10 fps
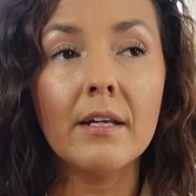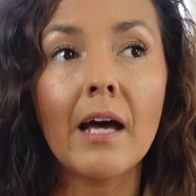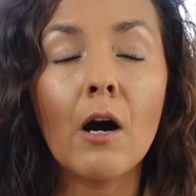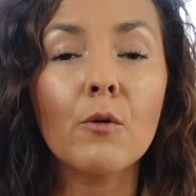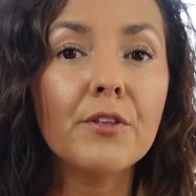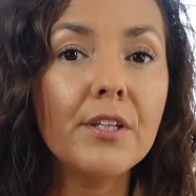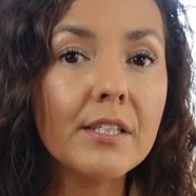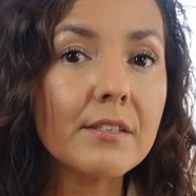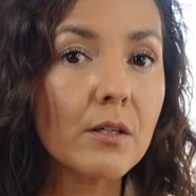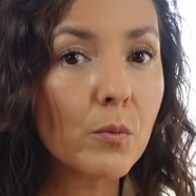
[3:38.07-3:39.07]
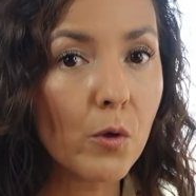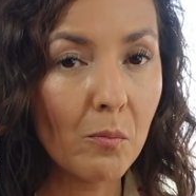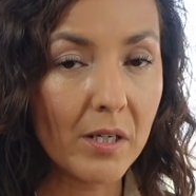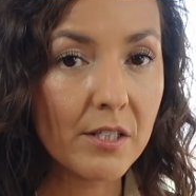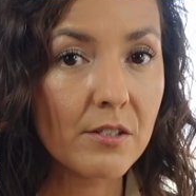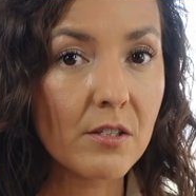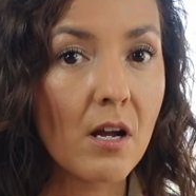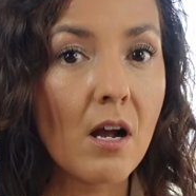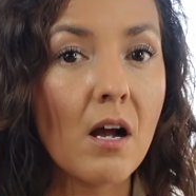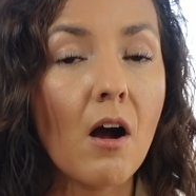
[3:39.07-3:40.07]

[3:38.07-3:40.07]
Now, these aromas